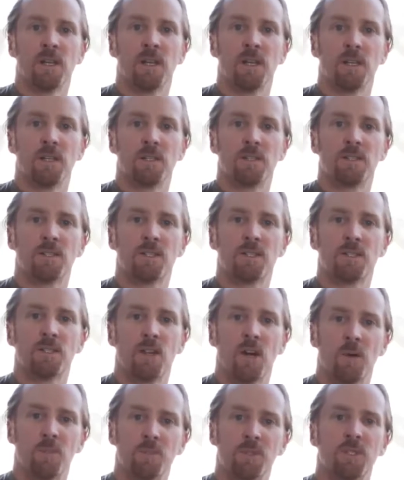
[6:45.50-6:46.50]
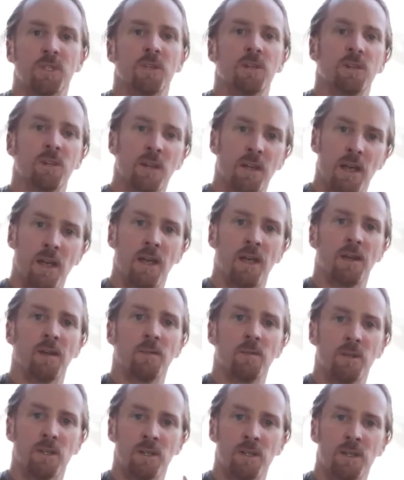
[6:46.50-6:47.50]
it stops
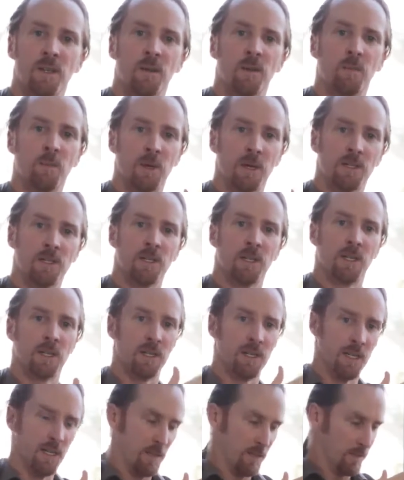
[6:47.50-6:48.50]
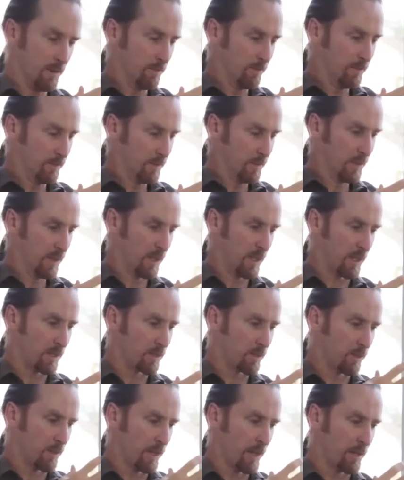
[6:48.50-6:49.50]
and basically
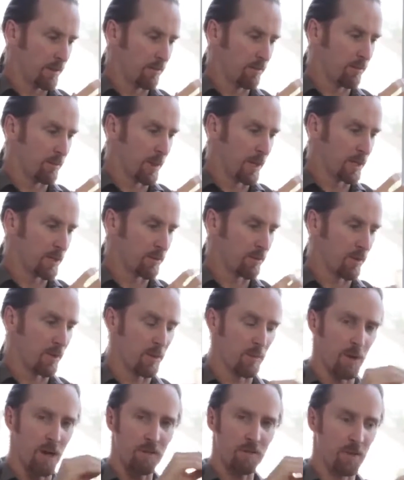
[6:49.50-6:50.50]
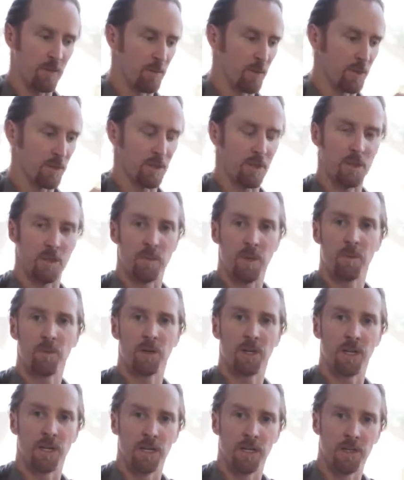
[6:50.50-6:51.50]
gets all that information from the buffer and puts it on the
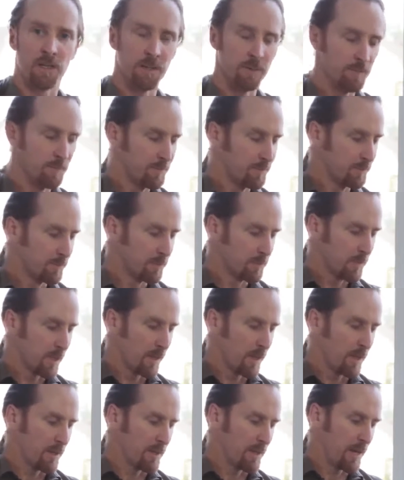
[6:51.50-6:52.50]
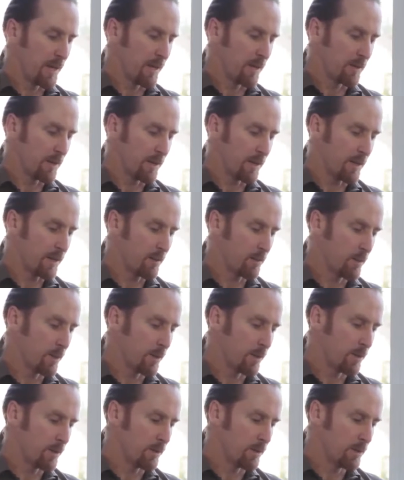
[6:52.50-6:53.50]
memory card. Now, the other
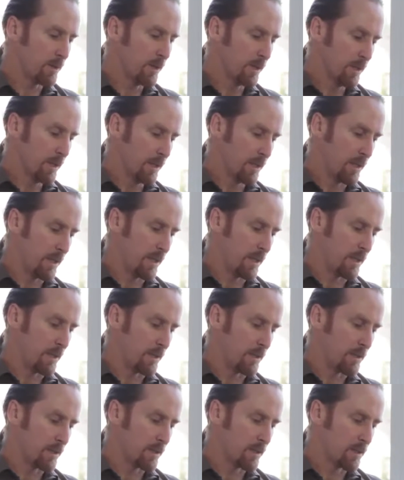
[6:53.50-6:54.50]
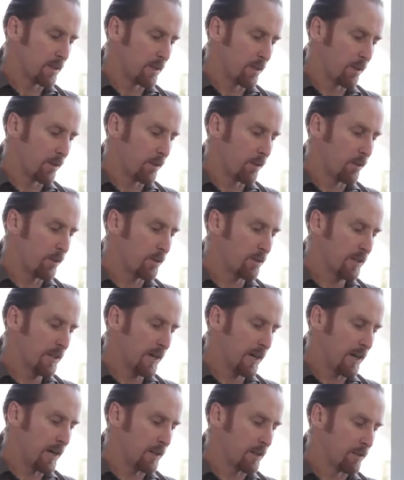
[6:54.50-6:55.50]
mode is, the third
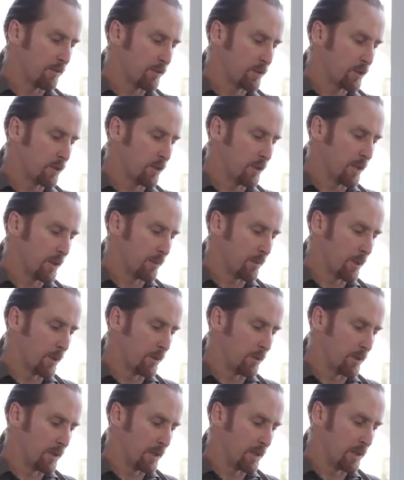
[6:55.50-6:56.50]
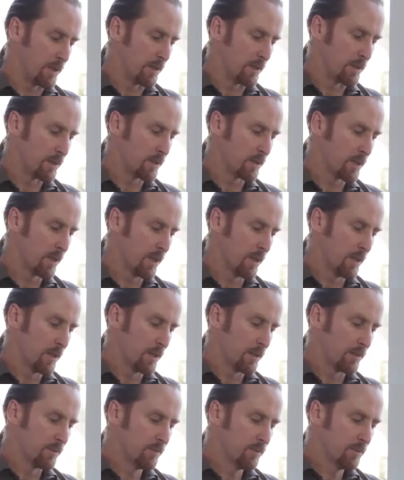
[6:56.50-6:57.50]
kind of shooting mode is
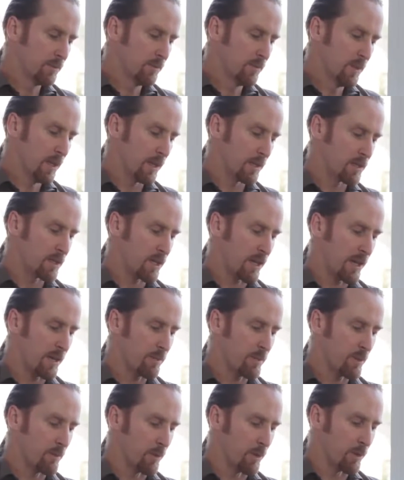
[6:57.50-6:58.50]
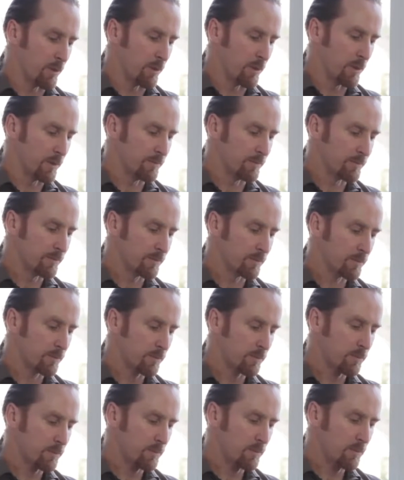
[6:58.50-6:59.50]
a timer mode.
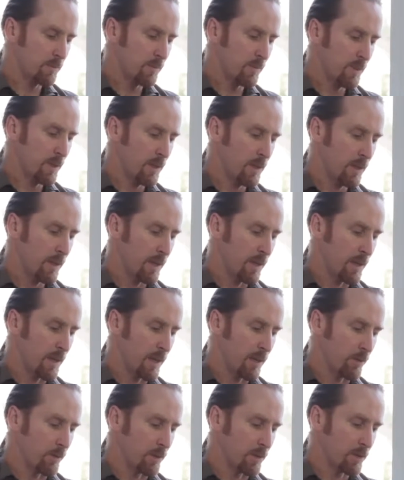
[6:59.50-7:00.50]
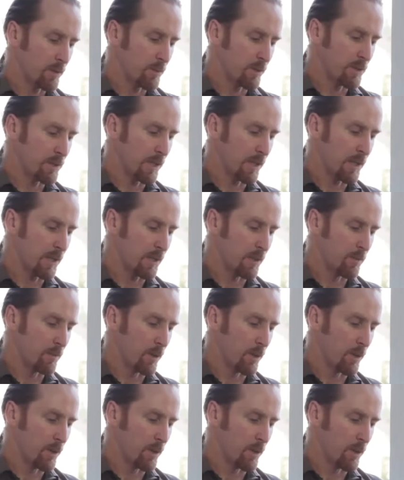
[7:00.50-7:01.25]
And now with this particular